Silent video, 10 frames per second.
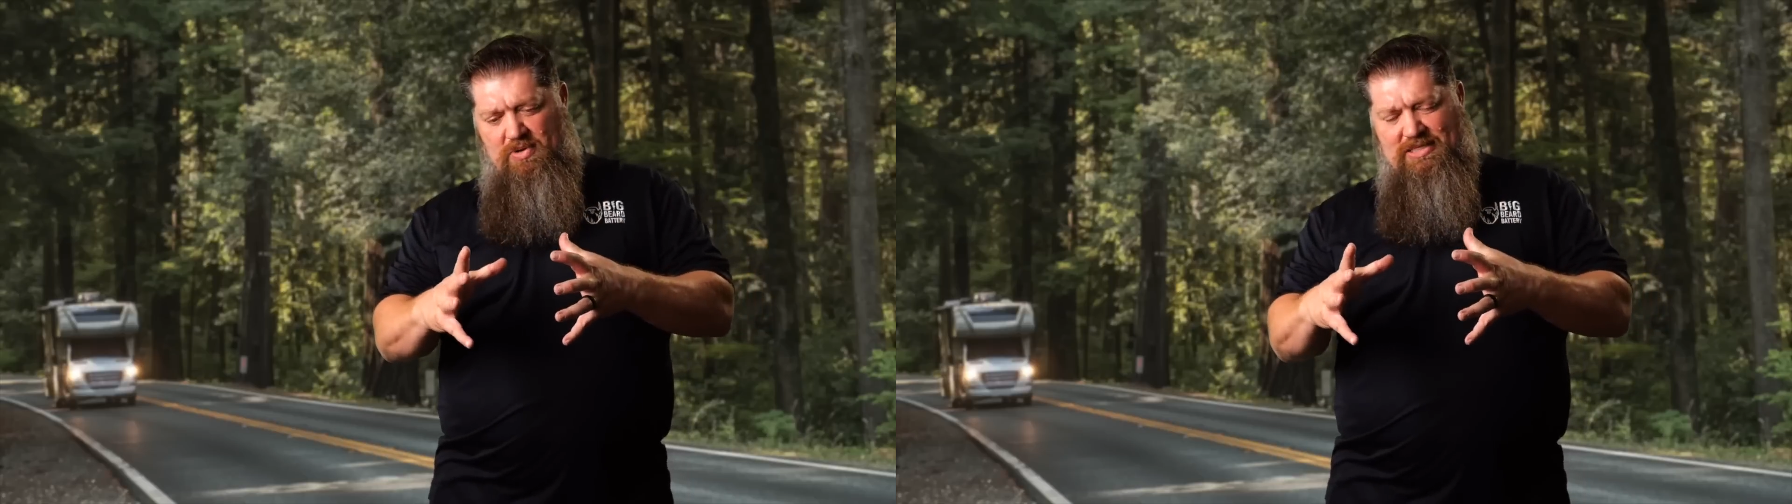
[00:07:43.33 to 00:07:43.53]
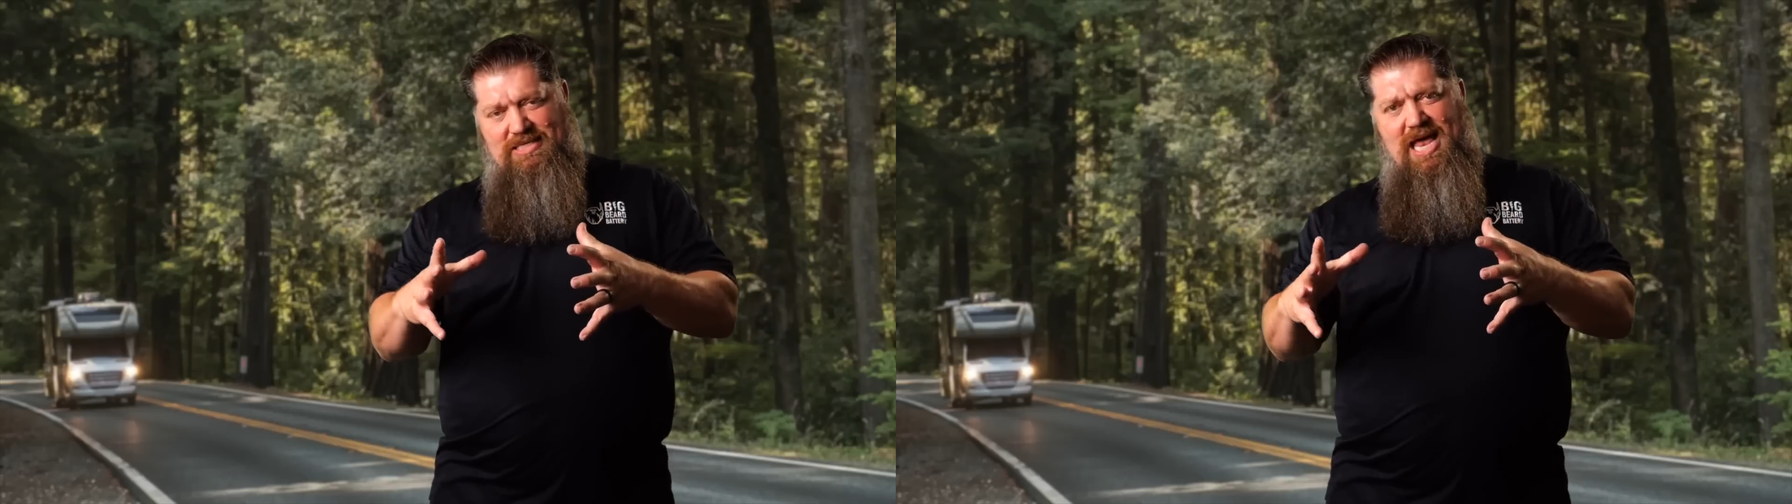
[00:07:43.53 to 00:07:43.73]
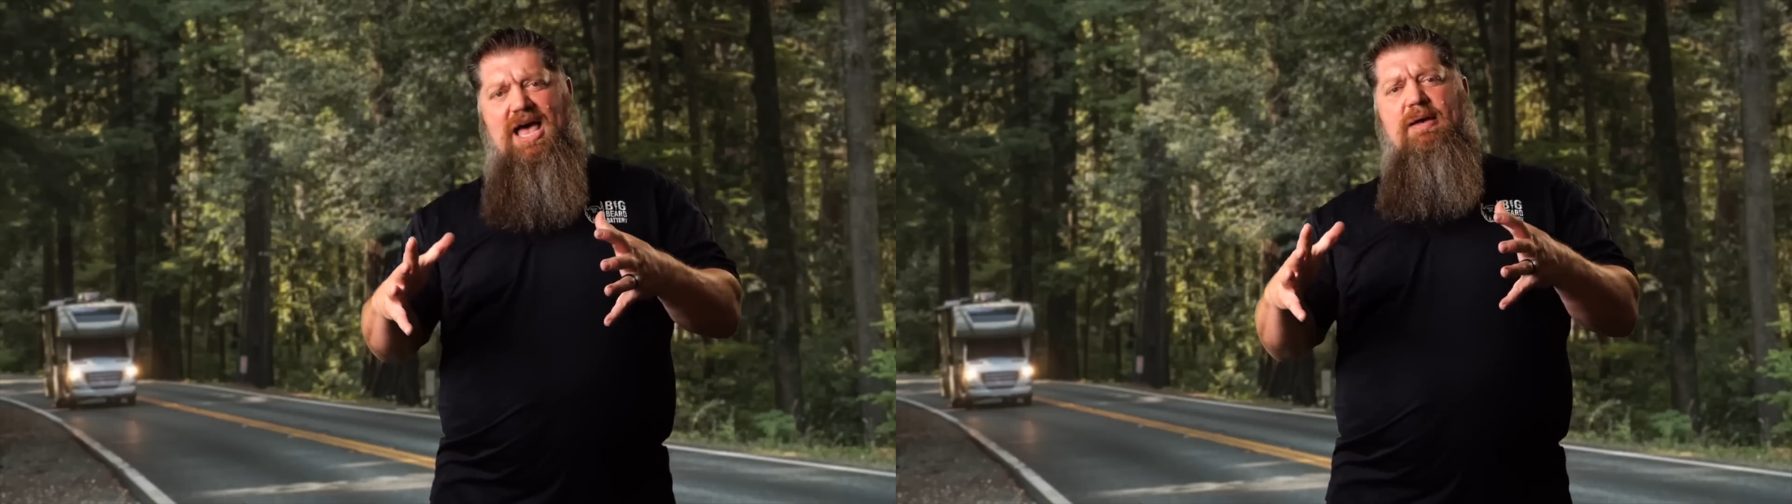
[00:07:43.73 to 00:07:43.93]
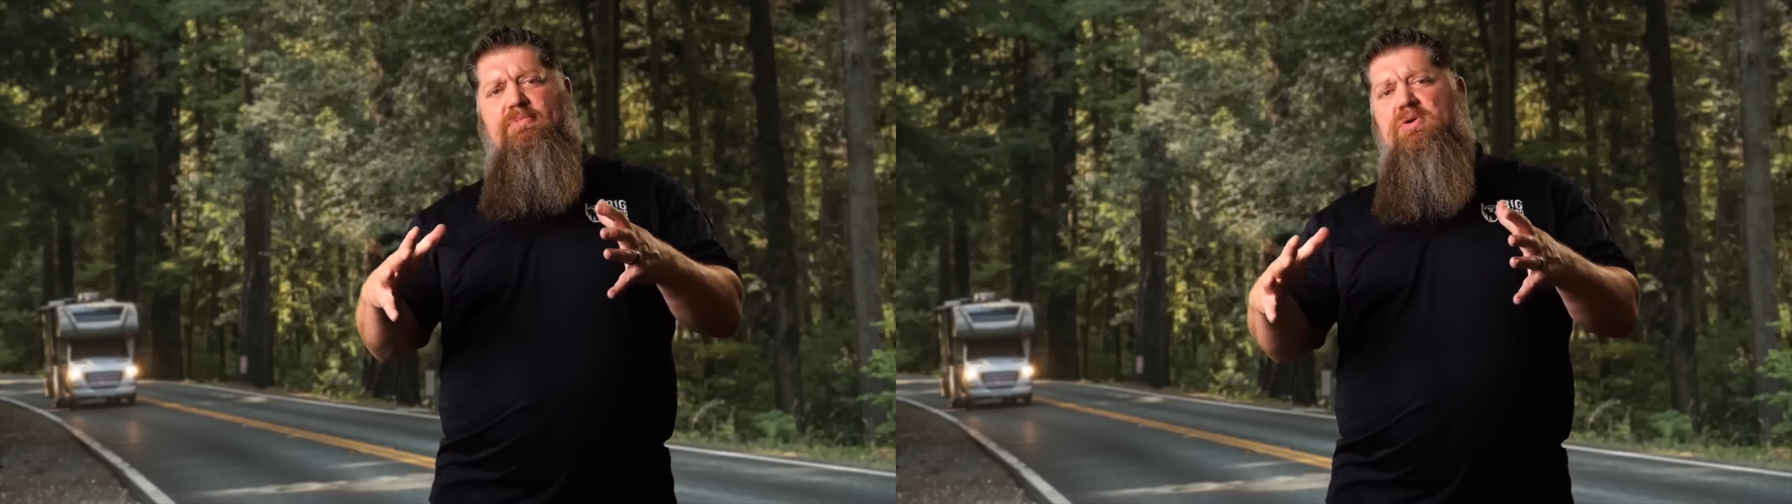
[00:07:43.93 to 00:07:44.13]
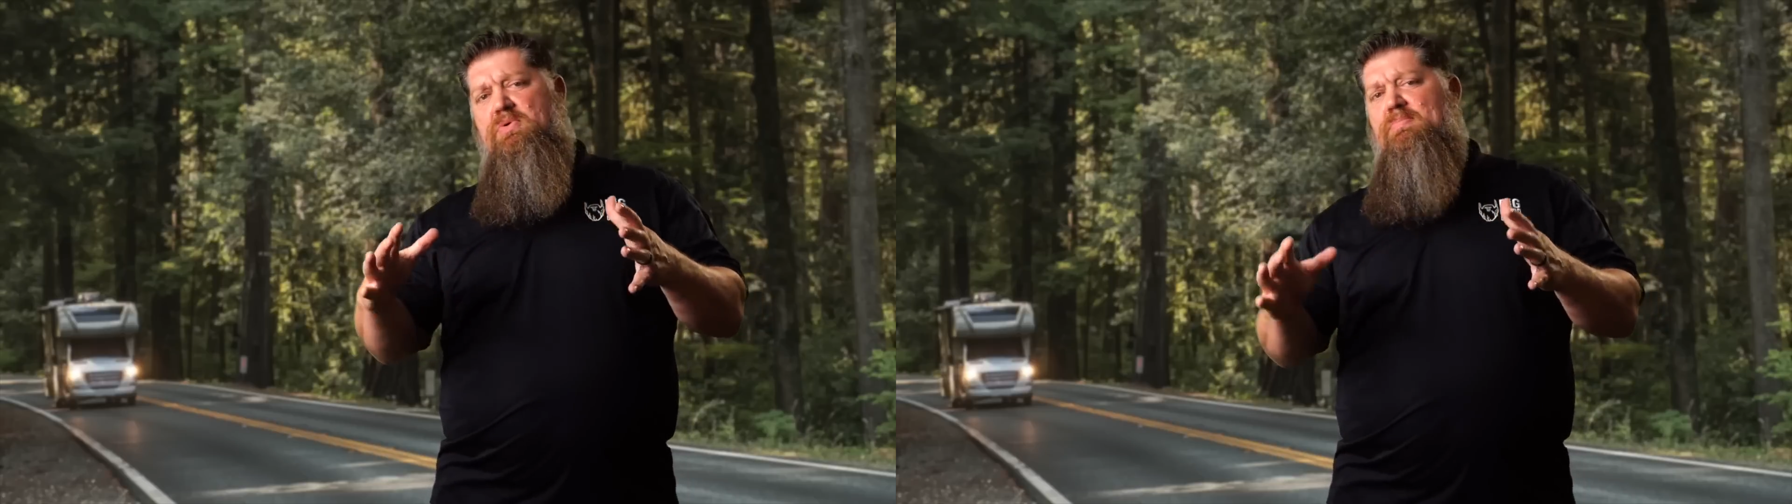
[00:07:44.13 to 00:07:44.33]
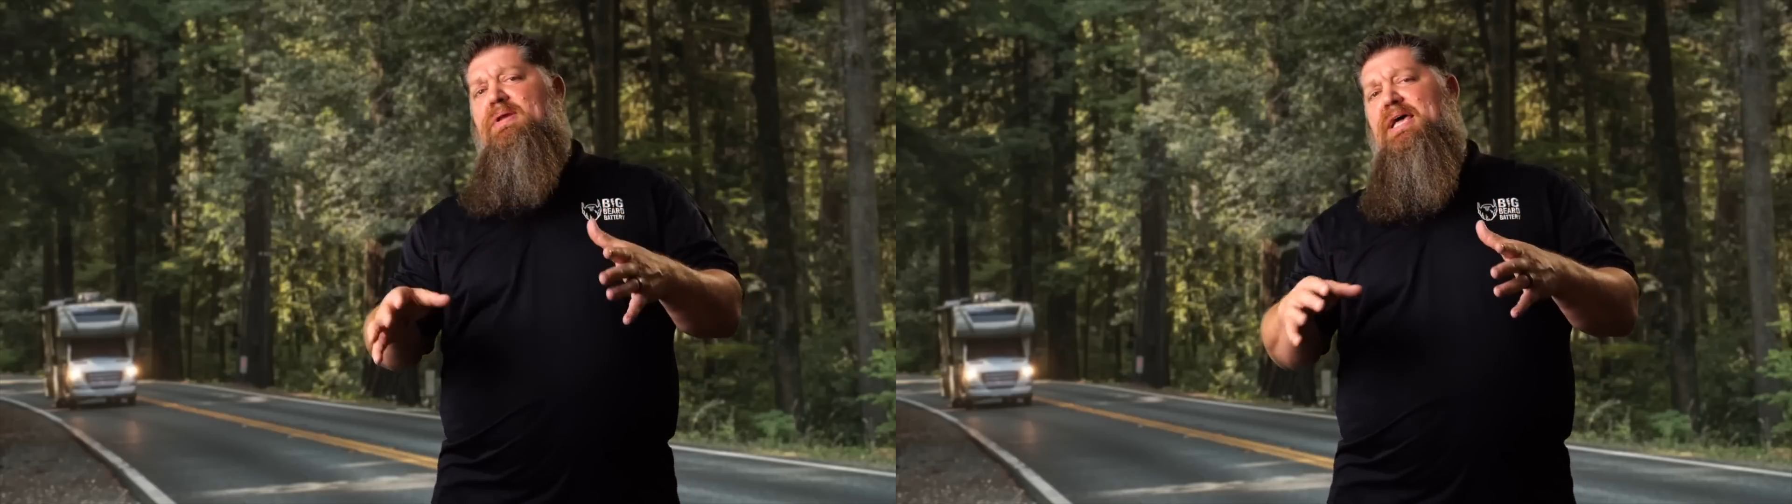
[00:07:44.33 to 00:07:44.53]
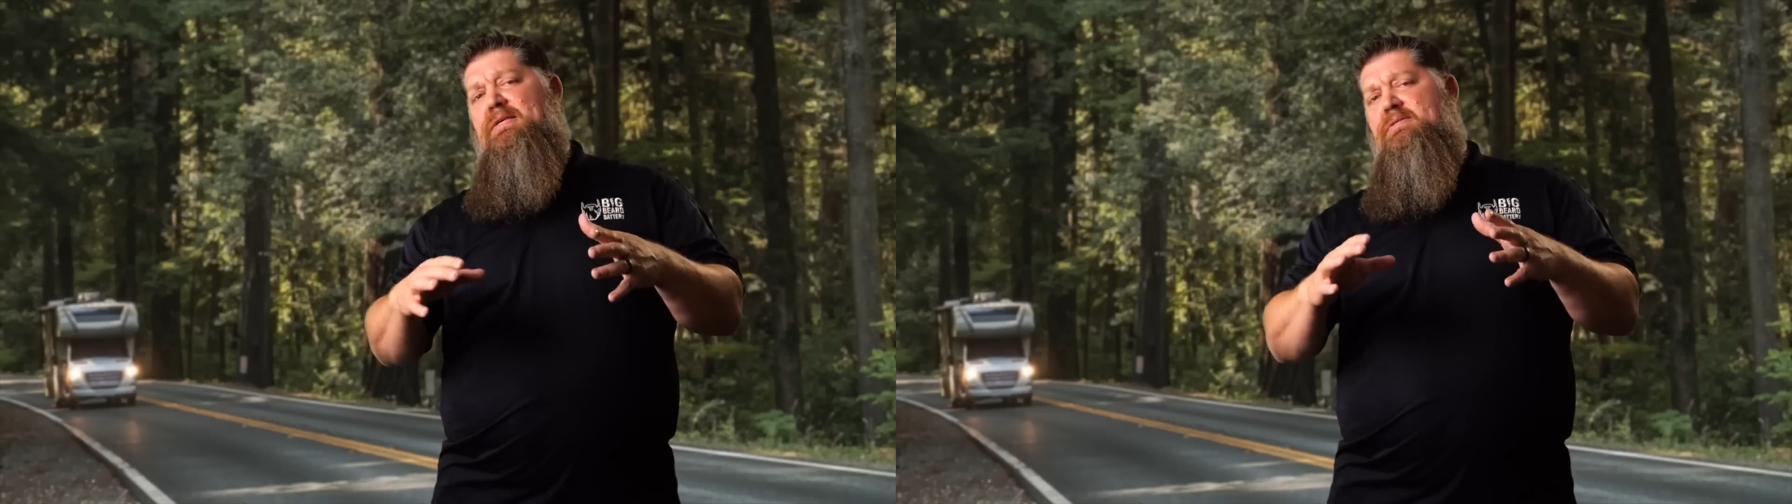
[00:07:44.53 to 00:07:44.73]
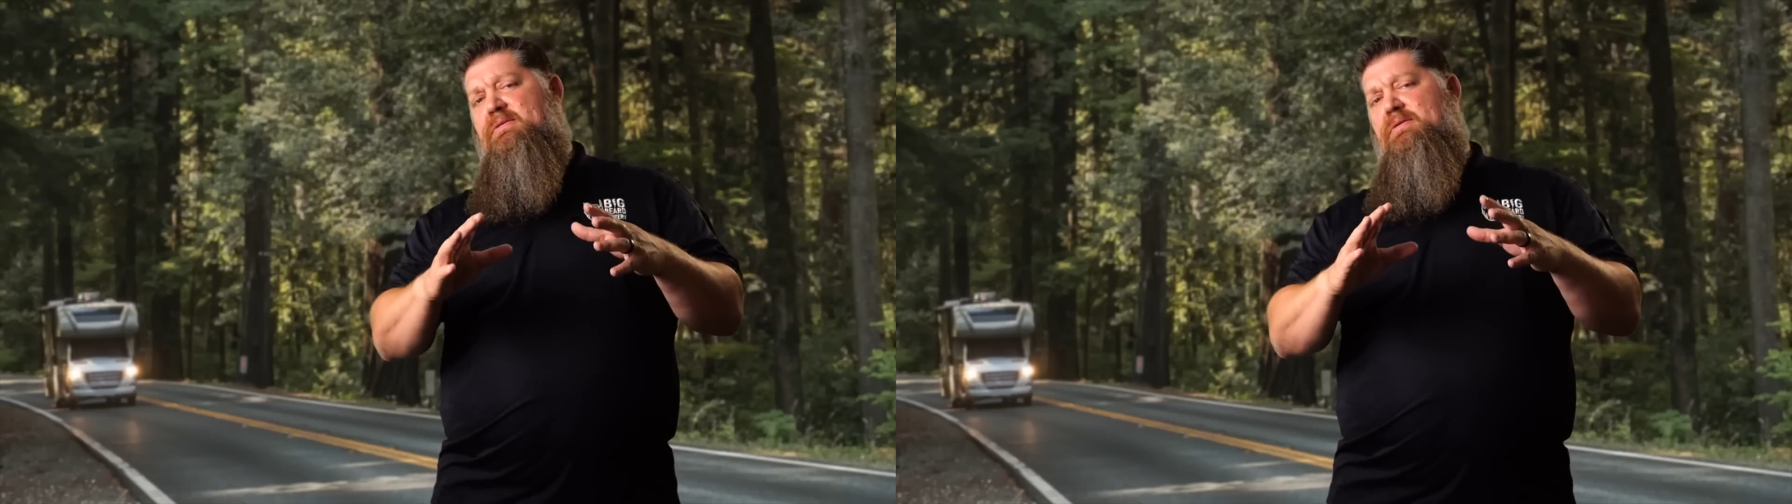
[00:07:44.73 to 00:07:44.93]
it's time to
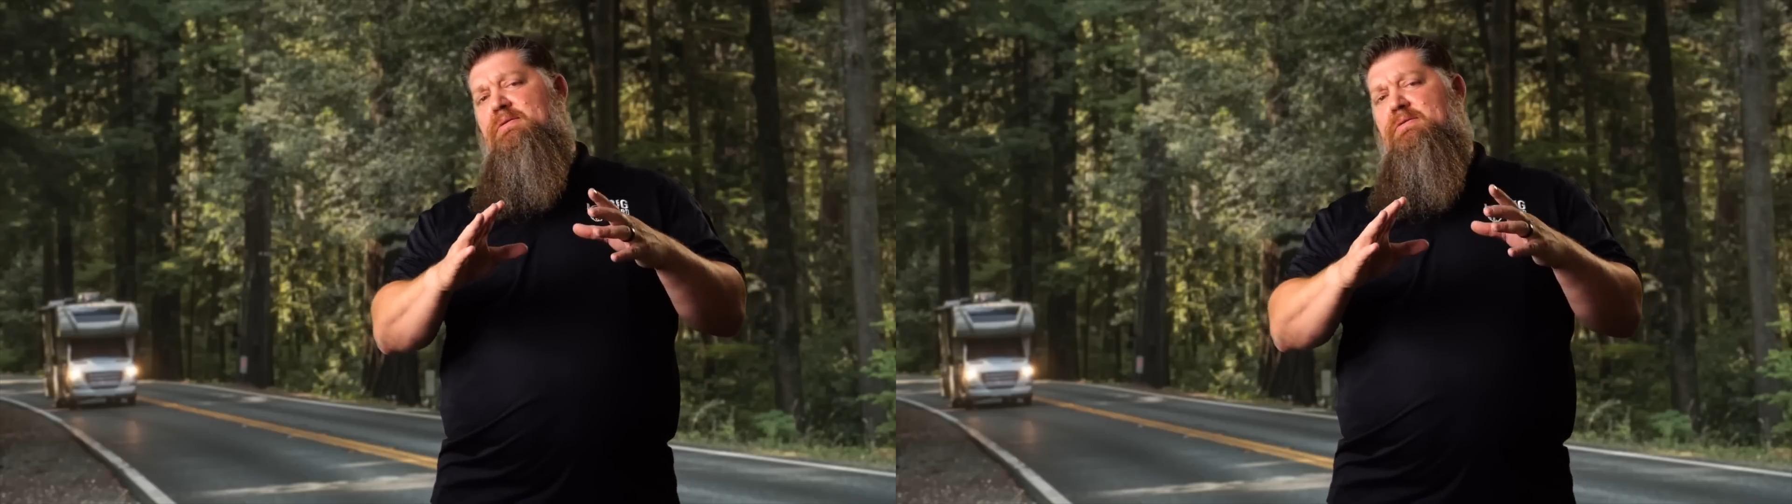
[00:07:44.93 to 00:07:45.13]
replace